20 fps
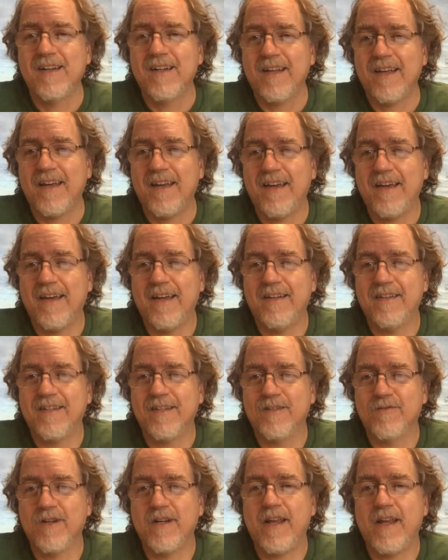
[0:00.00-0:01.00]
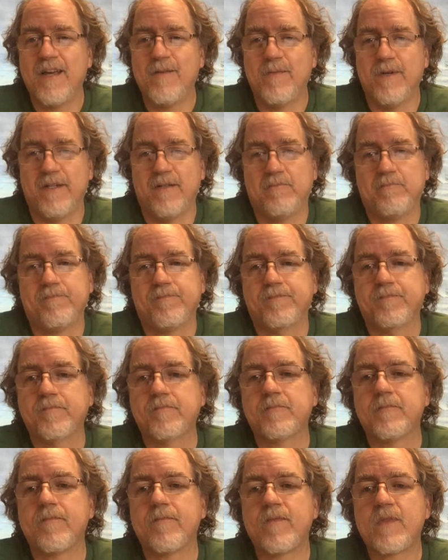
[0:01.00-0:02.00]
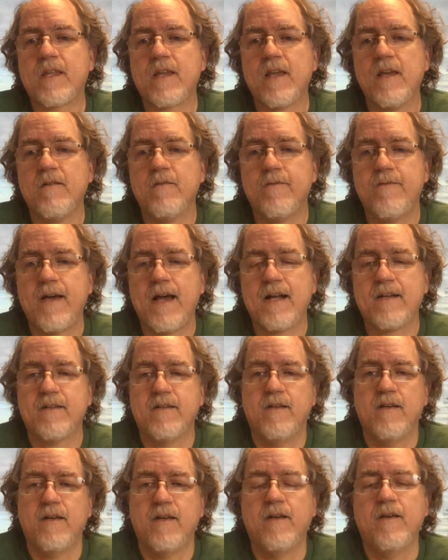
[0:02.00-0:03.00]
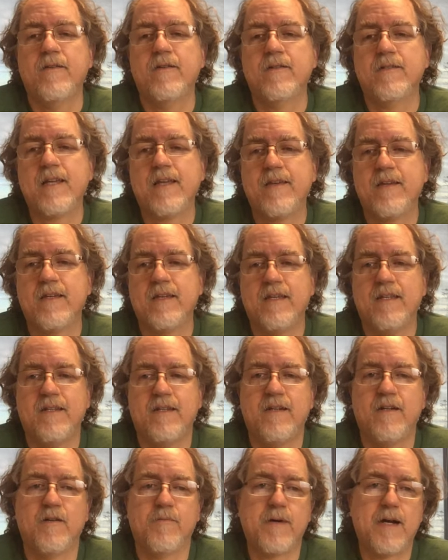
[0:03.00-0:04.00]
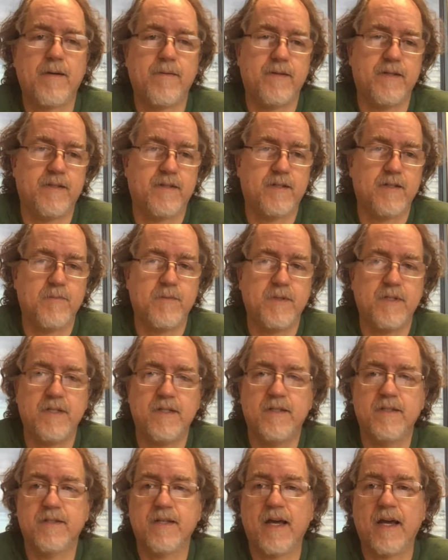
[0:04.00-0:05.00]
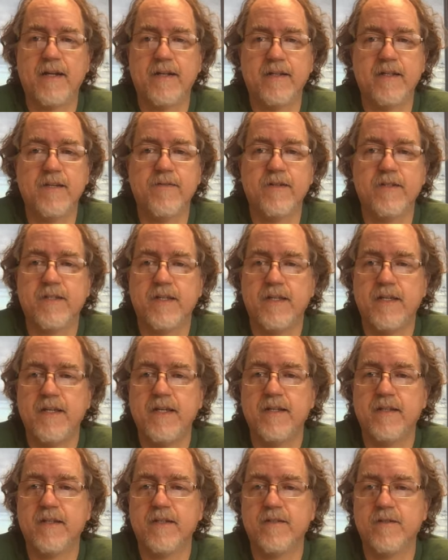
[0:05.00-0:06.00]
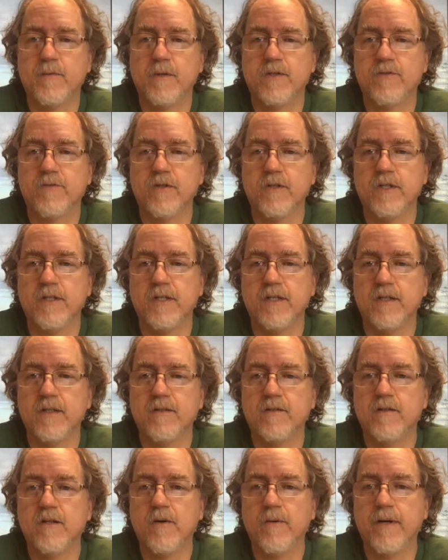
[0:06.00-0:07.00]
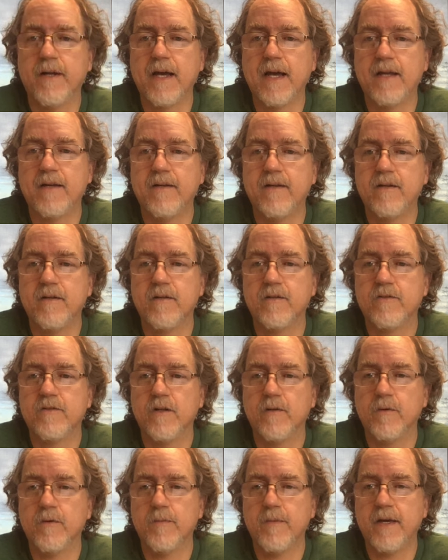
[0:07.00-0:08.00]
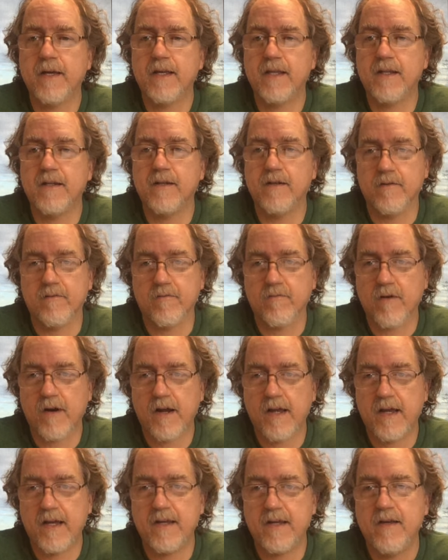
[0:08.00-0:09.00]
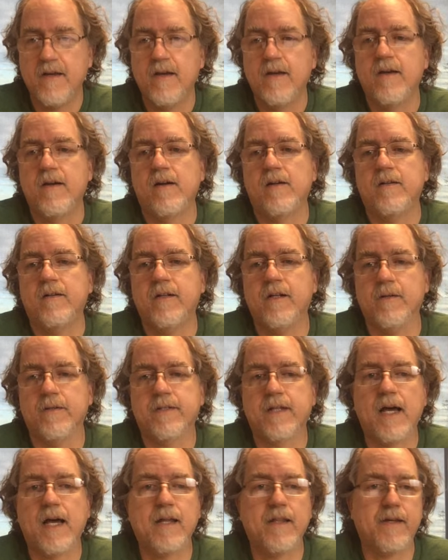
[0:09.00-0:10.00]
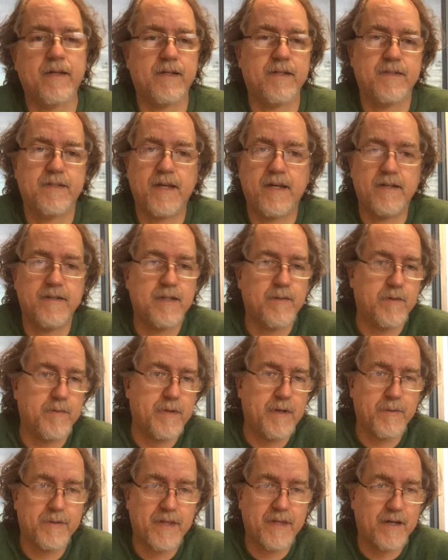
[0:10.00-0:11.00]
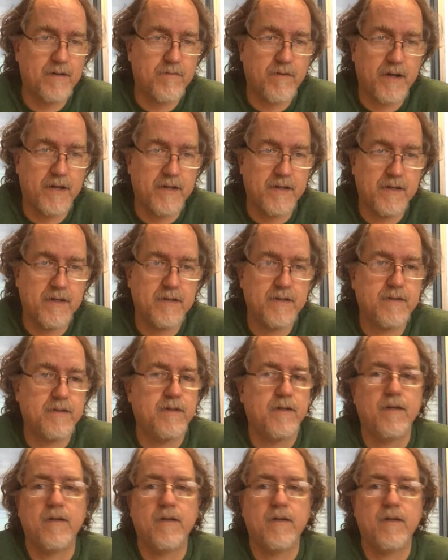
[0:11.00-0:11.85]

And it says rename me. And in fact, there's nothing in here probably that's going to be designed to give us a hint as to what's really going on here. So we're making an array. It's not like it's saying something about what that array is.